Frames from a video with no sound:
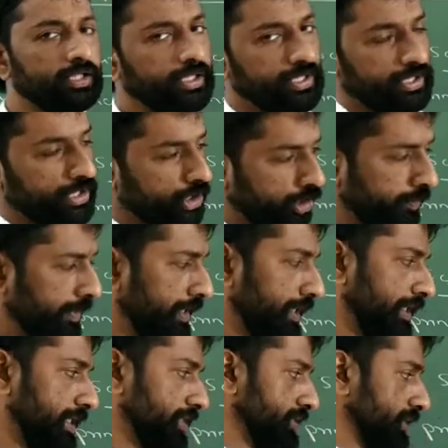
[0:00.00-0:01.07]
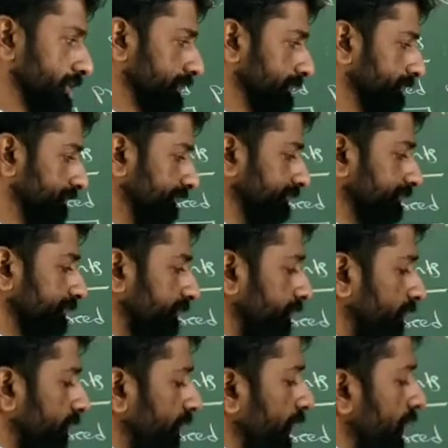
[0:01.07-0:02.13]
Nomenclature.
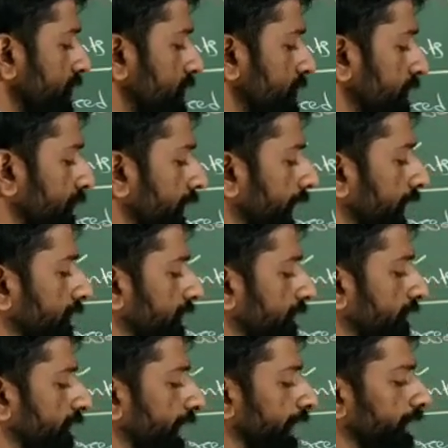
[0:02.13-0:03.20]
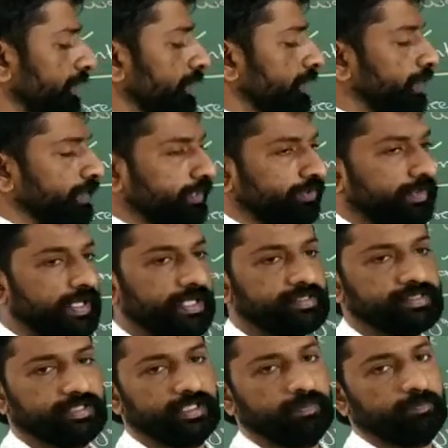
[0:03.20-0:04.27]
So from where you will
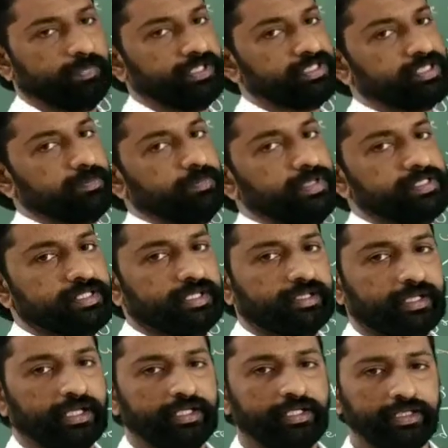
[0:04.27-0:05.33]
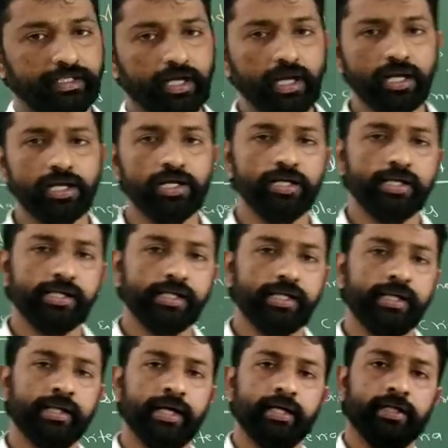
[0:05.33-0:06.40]
get certain principles and criteria
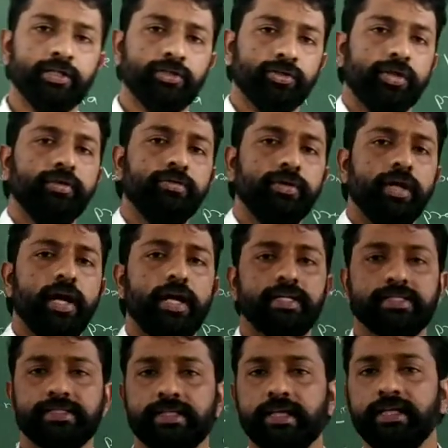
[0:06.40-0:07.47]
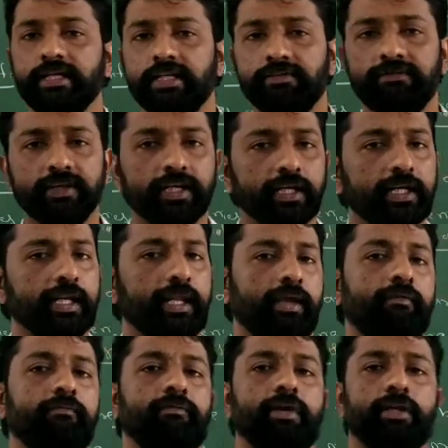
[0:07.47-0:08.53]
in order to give a scientific
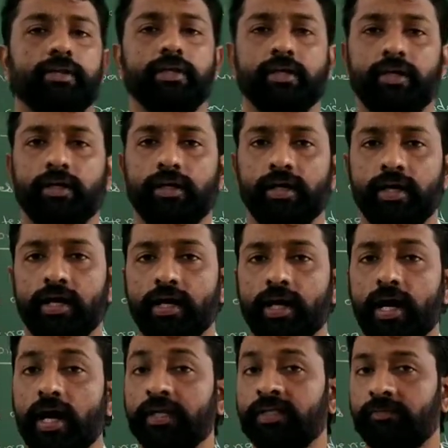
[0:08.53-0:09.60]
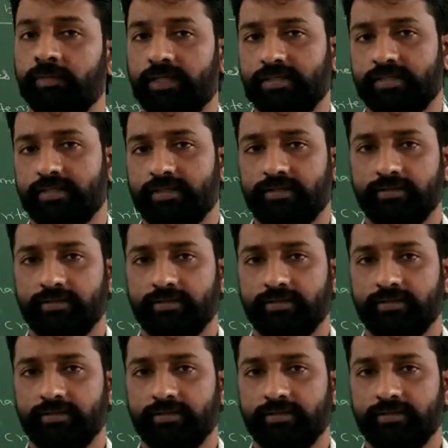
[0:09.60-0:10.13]
name for the animals.